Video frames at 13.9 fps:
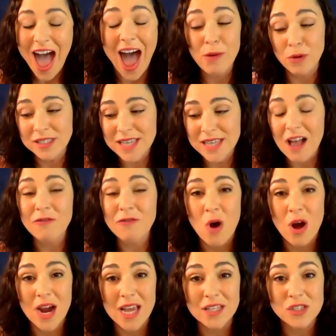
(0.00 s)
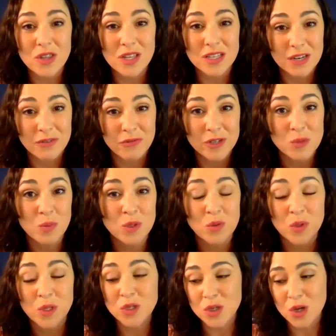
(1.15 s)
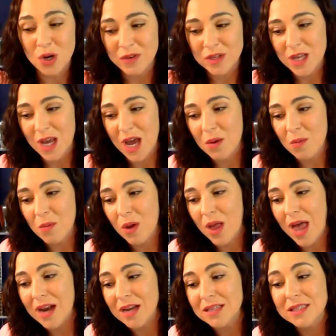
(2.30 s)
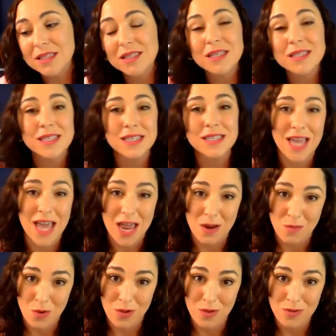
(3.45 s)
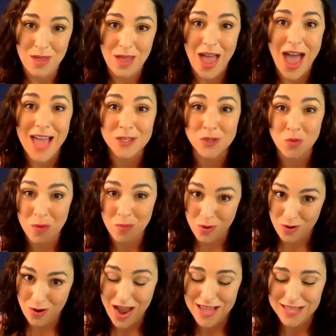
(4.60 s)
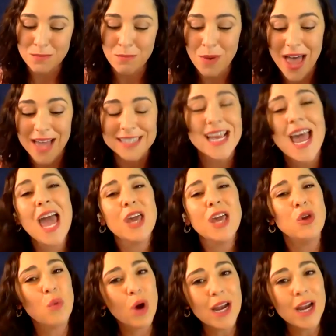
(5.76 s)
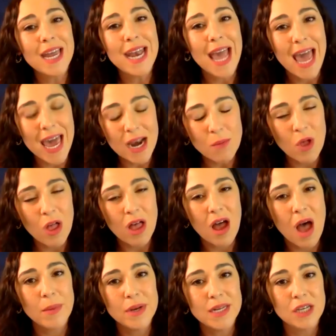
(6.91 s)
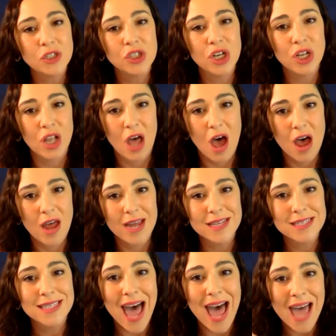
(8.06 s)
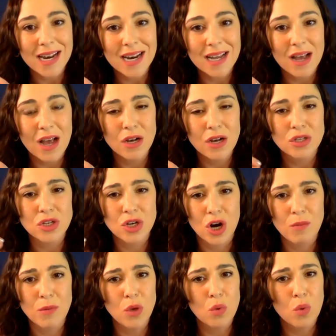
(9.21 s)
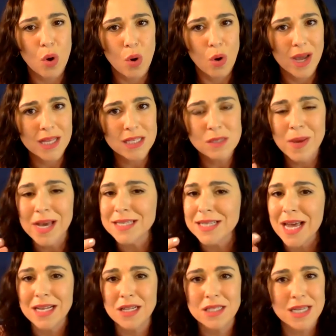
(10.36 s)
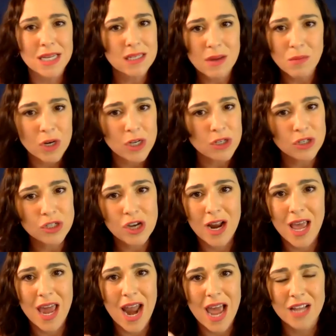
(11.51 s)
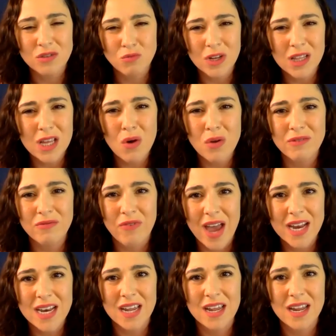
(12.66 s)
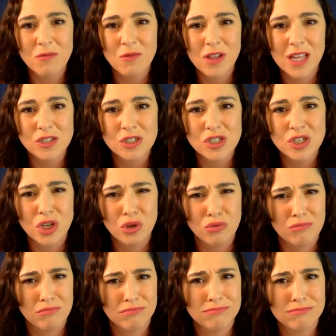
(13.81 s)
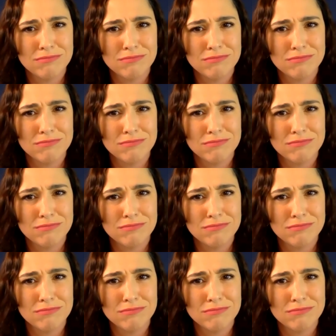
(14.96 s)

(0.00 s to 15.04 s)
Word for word: I will delve more into the difference between service animal and assistance animal as we progress. But you work in animal accommodation law. Is that a term you coined? Because I did some research on it and I really only find it in relation to you.